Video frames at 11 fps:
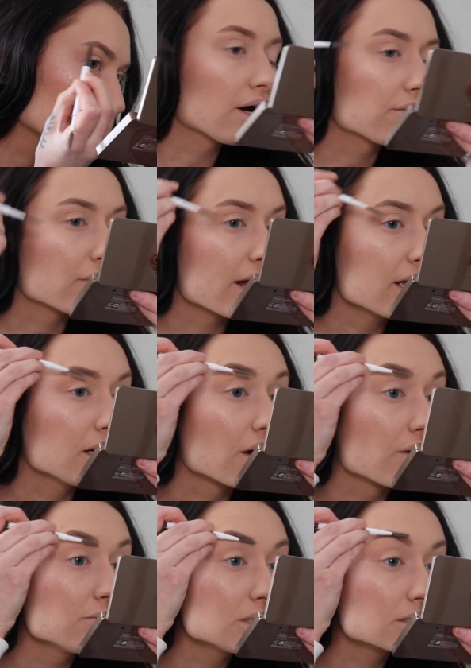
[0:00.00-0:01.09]
All right, now
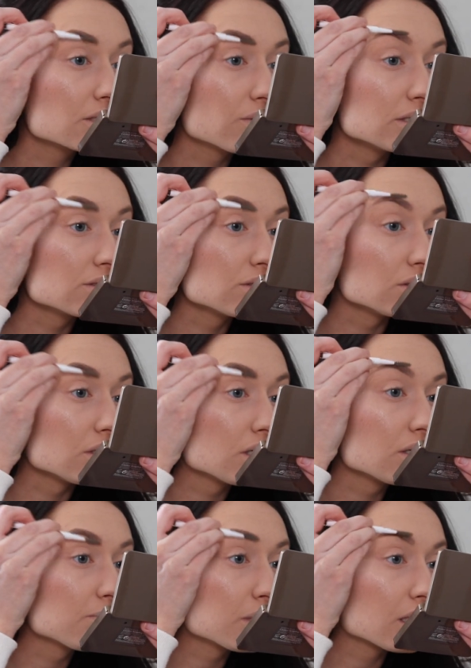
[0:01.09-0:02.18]
I'm just going
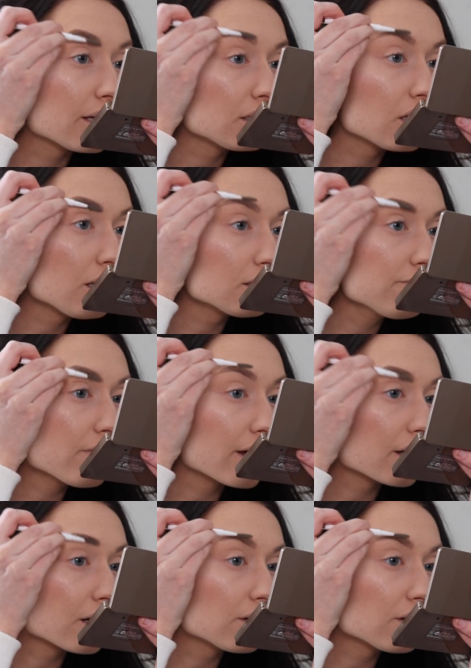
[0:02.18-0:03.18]
to blend all of that